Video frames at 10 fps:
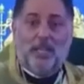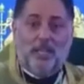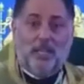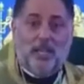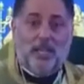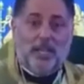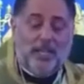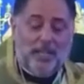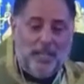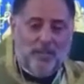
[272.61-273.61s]
He, he
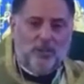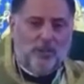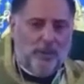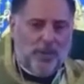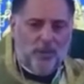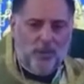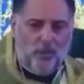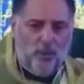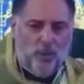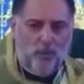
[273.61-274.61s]
cares about
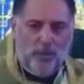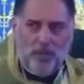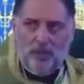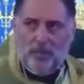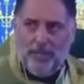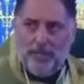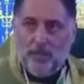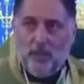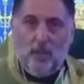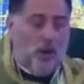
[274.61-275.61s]
what we are like
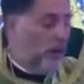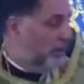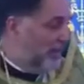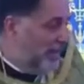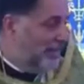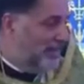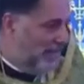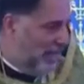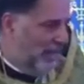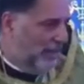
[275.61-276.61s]
on the inside.